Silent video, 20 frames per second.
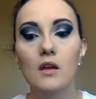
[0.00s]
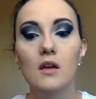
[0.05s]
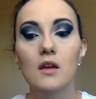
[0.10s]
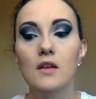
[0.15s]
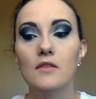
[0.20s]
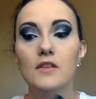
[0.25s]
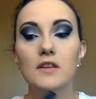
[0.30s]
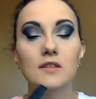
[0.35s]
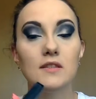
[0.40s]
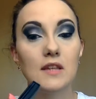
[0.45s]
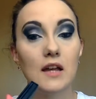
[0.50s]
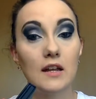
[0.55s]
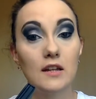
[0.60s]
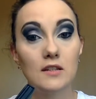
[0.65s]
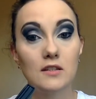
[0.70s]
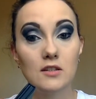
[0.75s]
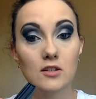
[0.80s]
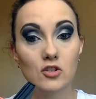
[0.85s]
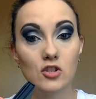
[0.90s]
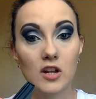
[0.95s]
This side
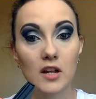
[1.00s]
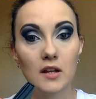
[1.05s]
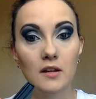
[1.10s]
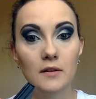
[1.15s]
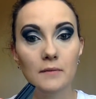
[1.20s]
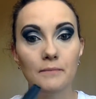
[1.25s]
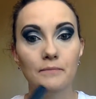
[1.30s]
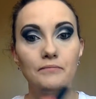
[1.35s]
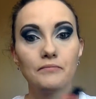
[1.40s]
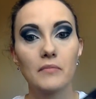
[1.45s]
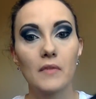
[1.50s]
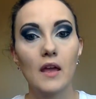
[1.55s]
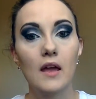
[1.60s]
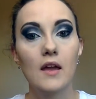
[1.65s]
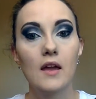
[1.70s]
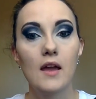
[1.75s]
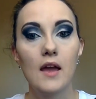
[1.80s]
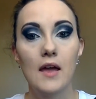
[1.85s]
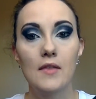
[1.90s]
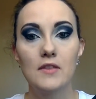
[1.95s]
is to shade,
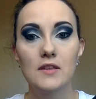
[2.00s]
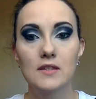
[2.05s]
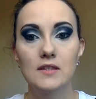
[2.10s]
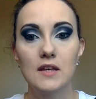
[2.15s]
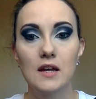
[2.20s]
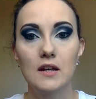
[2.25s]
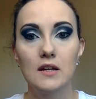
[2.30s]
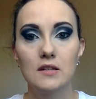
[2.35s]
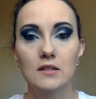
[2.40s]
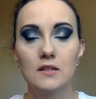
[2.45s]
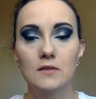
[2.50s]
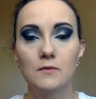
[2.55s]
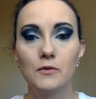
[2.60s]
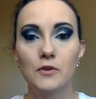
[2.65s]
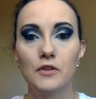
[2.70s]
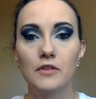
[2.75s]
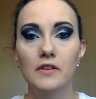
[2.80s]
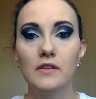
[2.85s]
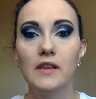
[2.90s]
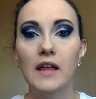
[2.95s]
and this side is
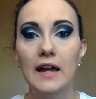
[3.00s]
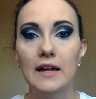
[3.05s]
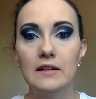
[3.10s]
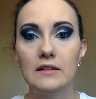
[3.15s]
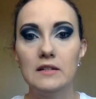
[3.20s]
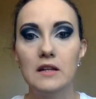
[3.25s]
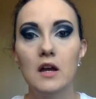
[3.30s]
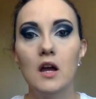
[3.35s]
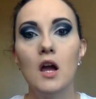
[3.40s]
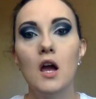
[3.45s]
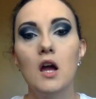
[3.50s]
for the light.